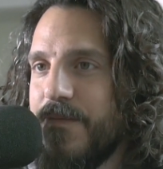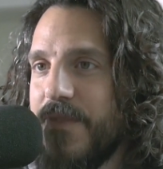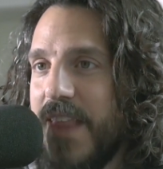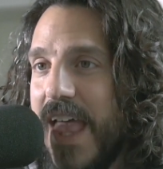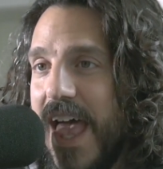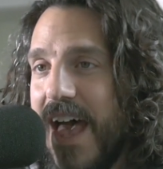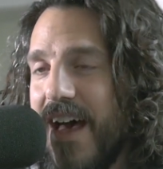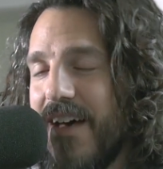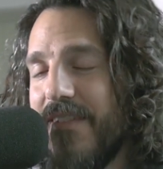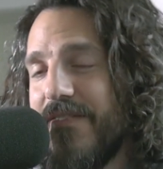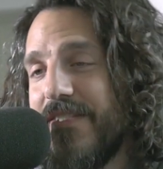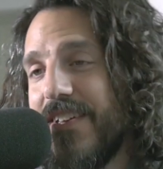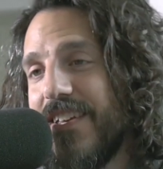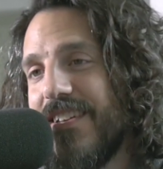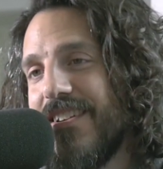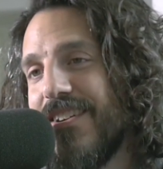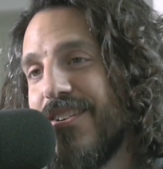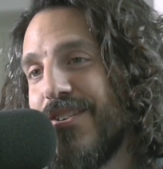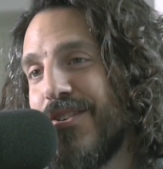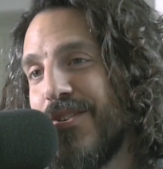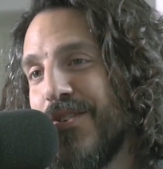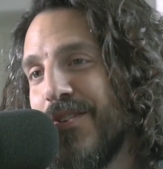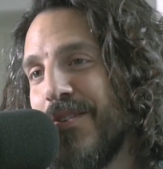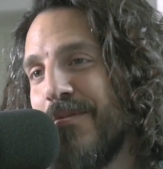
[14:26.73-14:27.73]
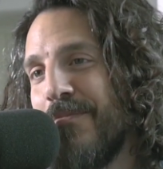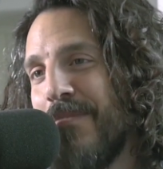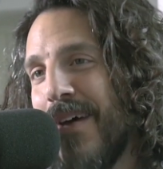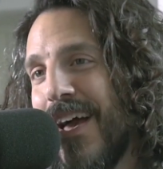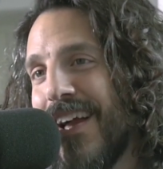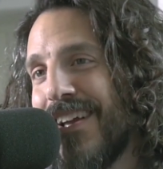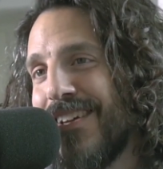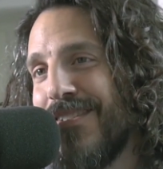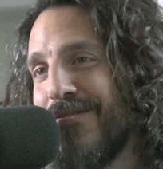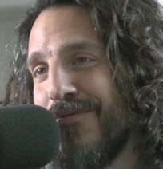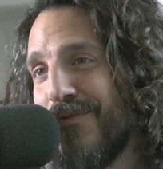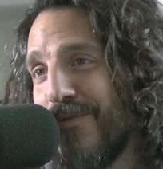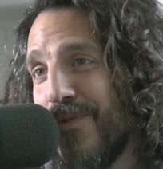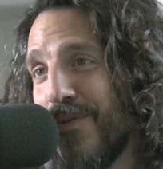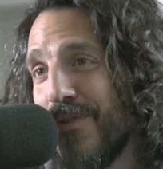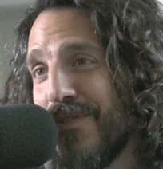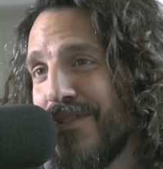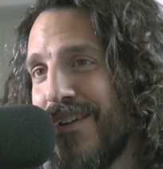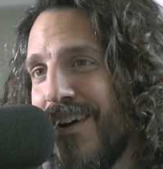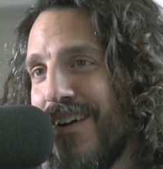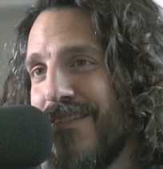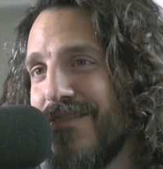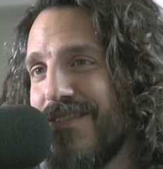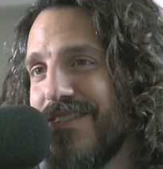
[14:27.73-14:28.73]
having a good back and
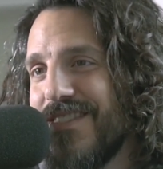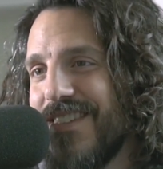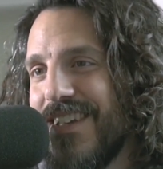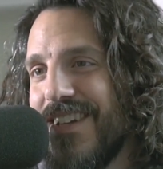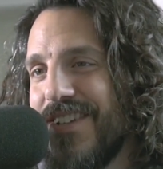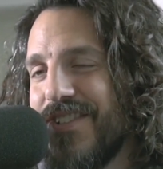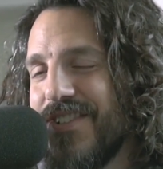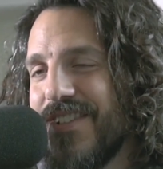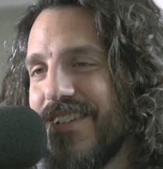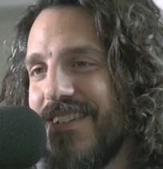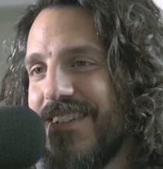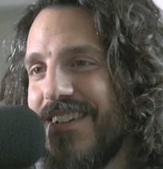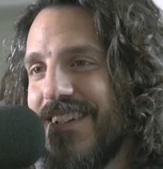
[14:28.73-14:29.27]
forth conversation.